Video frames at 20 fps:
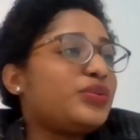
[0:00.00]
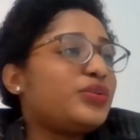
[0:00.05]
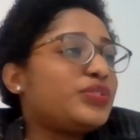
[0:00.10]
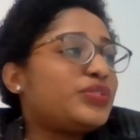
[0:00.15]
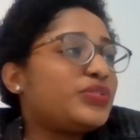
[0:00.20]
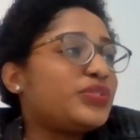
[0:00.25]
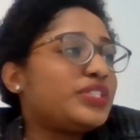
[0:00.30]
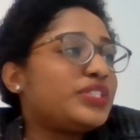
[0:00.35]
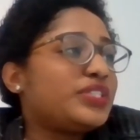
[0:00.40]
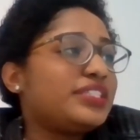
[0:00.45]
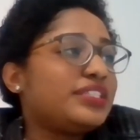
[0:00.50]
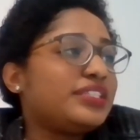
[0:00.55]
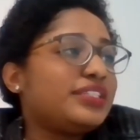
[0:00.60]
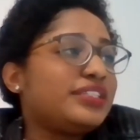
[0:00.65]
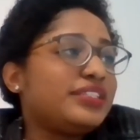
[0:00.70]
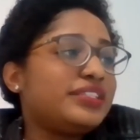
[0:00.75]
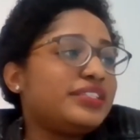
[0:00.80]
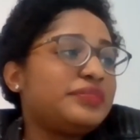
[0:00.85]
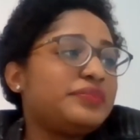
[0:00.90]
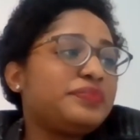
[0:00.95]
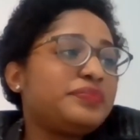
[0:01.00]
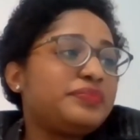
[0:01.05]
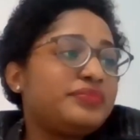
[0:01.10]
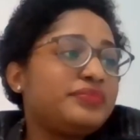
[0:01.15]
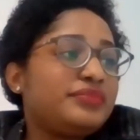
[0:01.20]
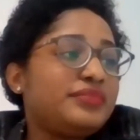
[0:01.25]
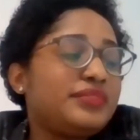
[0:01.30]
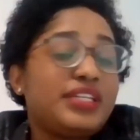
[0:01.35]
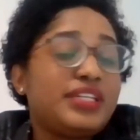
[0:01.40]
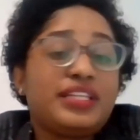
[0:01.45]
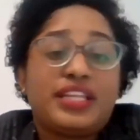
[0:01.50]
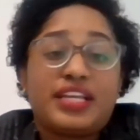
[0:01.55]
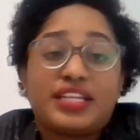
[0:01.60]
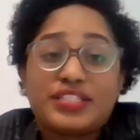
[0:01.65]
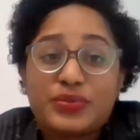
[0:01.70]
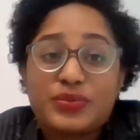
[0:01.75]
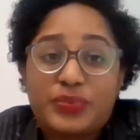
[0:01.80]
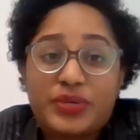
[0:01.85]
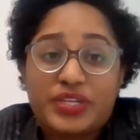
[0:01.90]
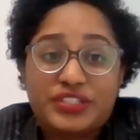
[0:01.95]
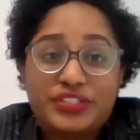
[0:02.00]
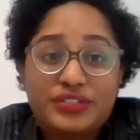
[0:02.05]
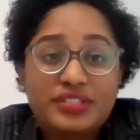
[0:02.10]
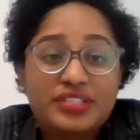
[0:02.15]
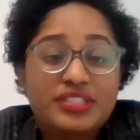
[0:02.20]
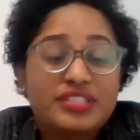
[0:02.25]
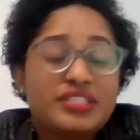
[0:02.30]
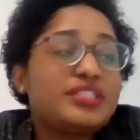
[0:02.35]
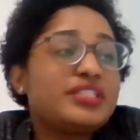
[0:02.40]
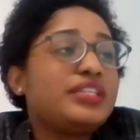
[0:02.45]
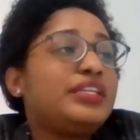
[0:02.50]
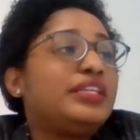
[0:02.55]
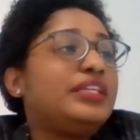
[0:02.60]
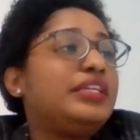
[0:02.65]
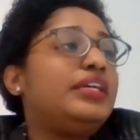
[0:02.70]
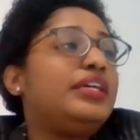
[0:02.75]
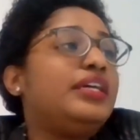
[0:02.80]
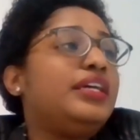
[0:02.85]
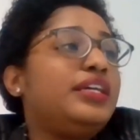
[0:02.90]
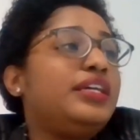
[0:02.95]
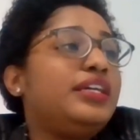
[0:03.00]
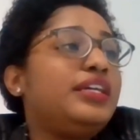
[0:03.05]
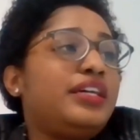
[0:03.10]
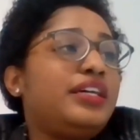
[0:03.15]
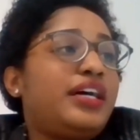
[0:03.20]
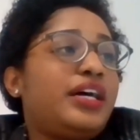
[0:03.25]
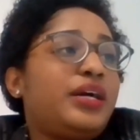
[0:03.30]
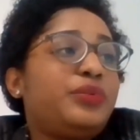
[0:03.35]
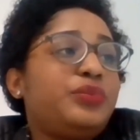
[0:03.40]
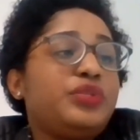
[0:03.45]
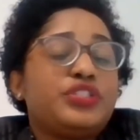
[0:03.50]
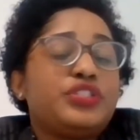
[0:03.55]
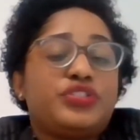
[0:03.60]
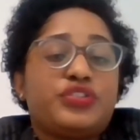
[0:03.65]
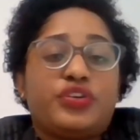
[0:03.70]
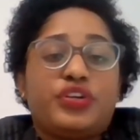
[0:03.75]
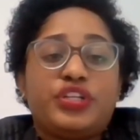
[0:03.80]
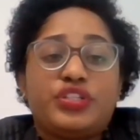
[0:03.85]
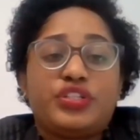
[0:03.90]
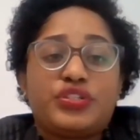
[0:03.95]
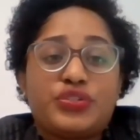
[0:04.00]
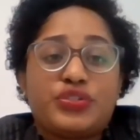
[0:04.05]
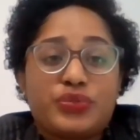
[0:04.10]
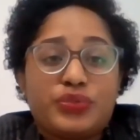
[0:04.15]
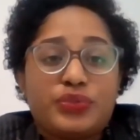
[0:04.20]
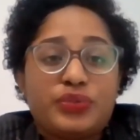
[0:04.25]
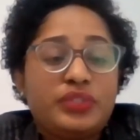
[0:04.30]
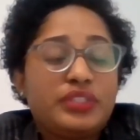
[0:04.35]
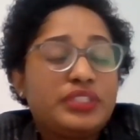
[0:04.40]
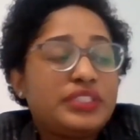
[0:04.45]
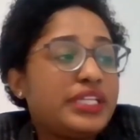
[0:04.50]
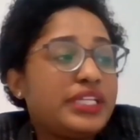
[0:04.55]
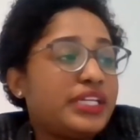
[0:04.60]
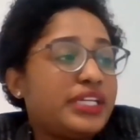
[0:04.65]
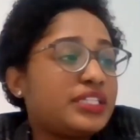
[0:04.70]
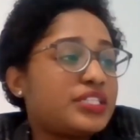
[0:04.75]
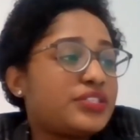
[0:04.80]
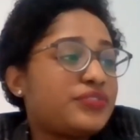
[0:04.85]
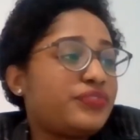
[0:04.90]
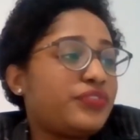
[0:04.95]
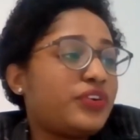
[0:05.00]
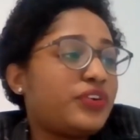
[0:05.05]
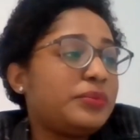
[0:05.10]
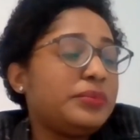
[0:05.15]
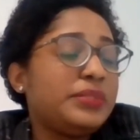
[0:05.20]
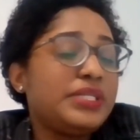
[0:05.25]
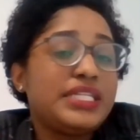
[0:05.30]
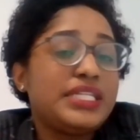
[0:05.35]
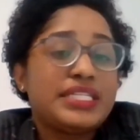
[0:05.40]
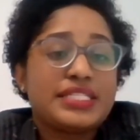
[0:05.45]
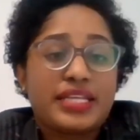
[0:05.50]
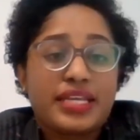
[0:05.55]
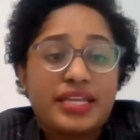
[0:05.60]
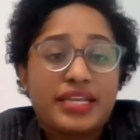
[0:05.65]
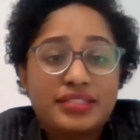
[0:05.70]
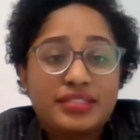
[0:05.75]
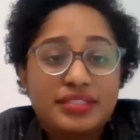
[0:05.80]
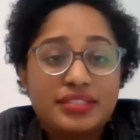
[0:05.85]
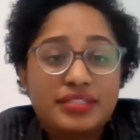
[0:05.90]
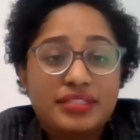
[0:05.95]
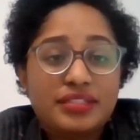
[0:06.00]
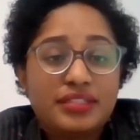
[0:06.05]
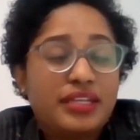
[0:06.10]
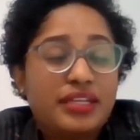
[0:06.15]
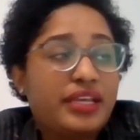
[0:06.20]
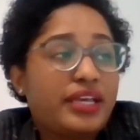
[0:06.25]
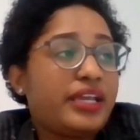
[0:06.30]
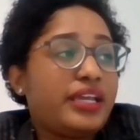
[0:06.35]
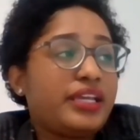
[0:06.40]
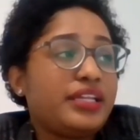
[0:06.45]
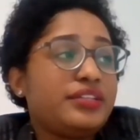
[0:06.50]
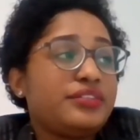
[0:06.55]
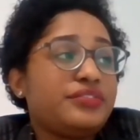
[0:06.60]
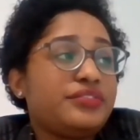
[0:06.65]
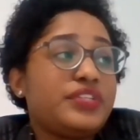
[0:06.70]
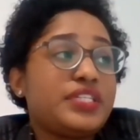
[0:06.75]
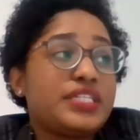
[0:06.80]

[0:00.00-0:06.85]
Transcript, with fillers: go to the last questions. I will join two, that is from Lizette and